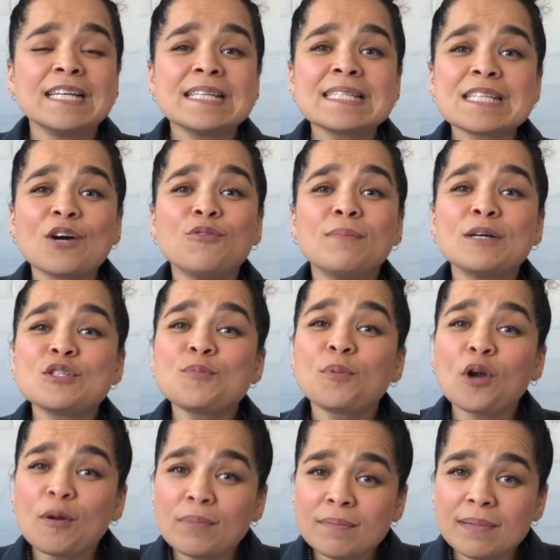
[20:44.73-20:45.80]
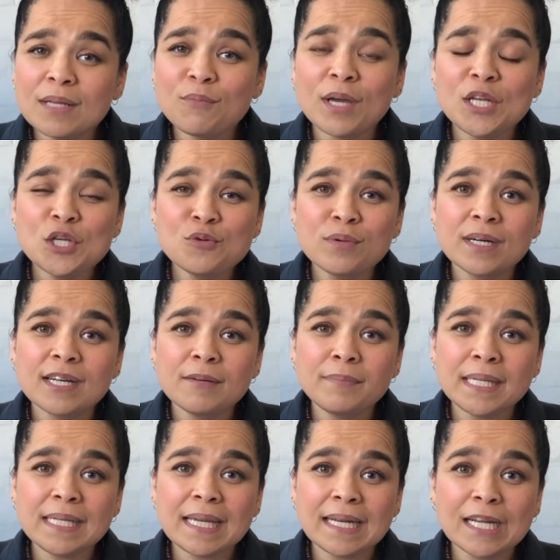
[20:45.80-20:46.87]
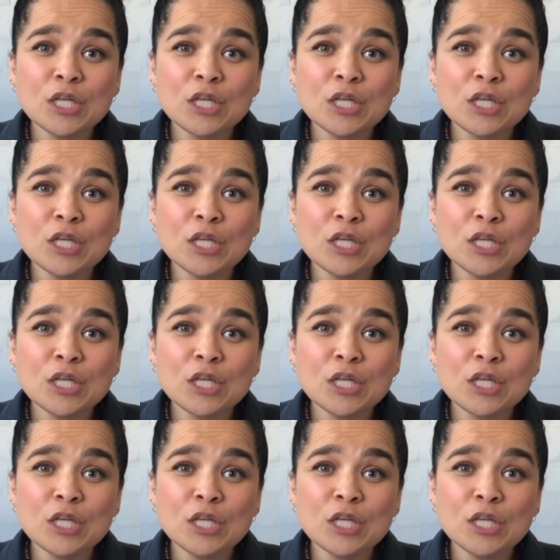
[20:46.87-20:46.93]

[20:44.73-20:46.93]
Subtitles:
So most probably when you were a beginner,